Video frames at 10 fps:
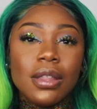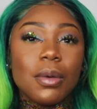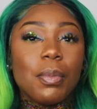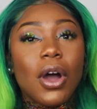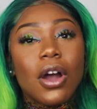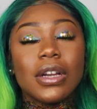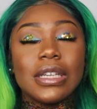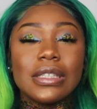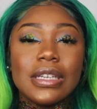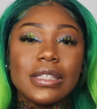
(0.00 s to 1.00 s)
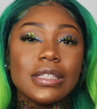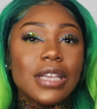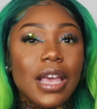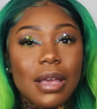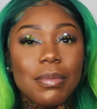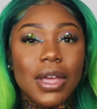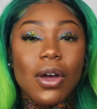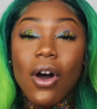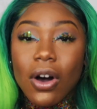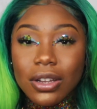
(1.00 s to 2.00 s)
the parties, the
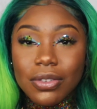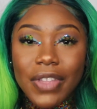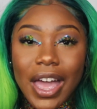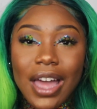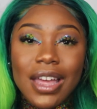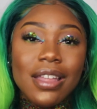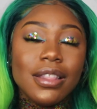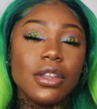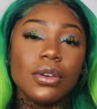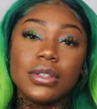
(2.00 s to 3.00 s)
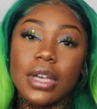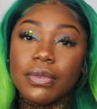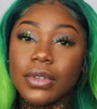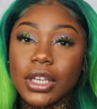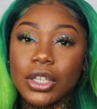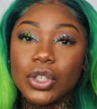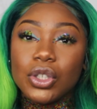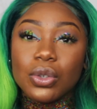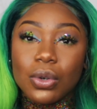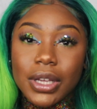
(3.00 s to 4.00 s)
entertainment, all of that, then you'll definitely
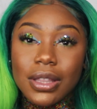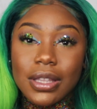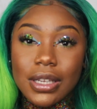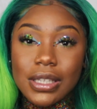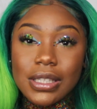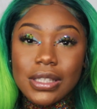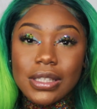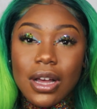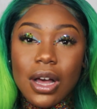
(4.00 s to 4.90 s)
enjoy this.